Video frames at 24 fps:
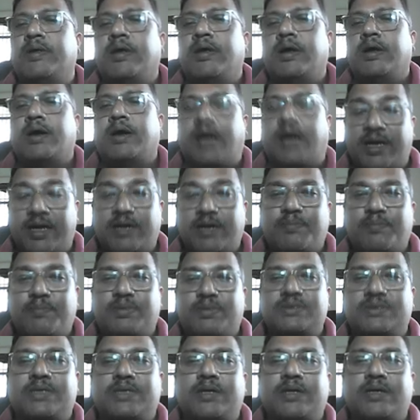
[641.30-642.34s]

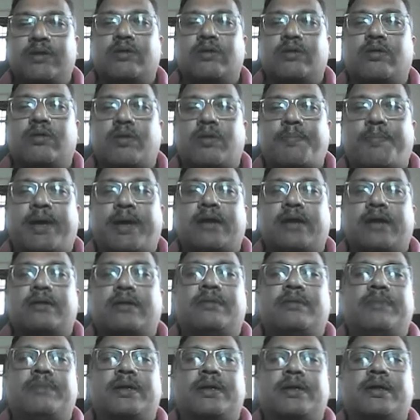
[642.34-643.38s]
100%
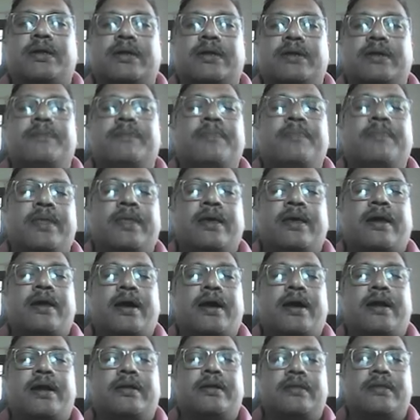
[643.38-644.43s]
opaque mirror,
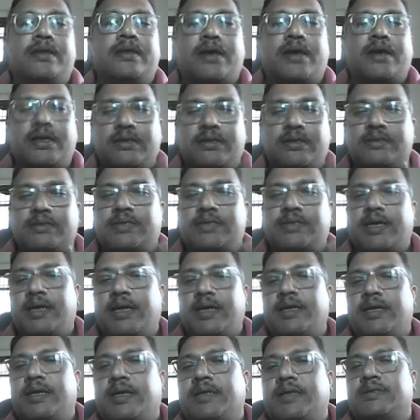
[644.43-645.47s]
and the other side
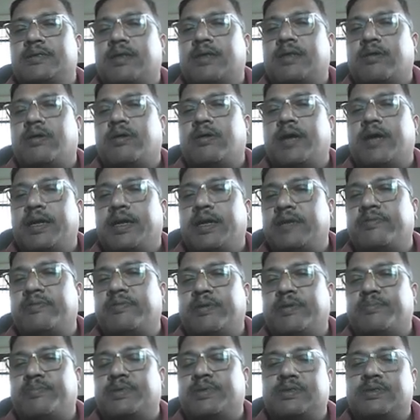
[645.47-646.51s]
it is around
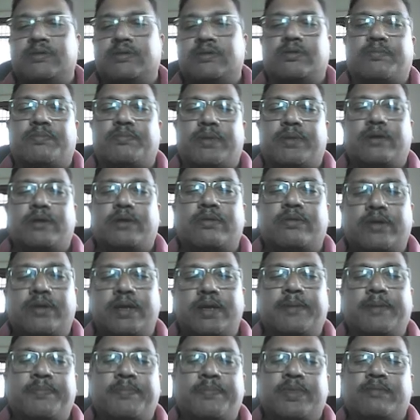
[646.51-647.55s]
95% opaque only.
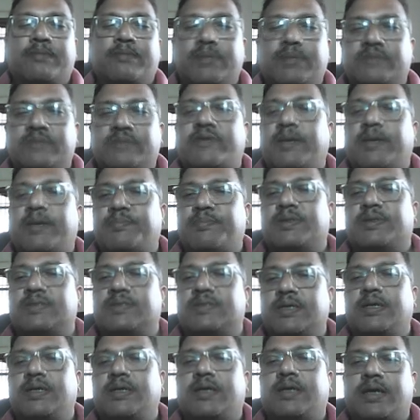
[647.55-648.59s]
Means
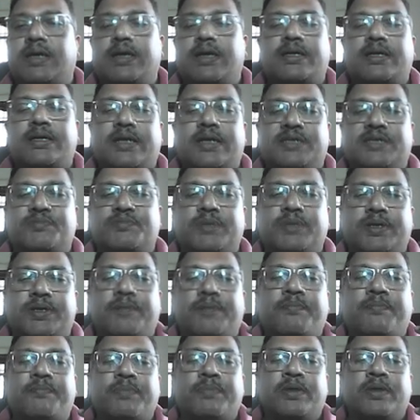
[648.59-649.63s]
5% it can transmit.
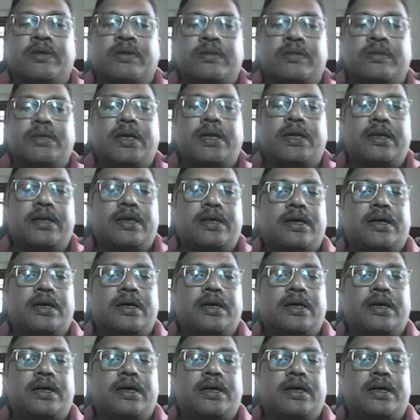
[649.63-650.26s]
Then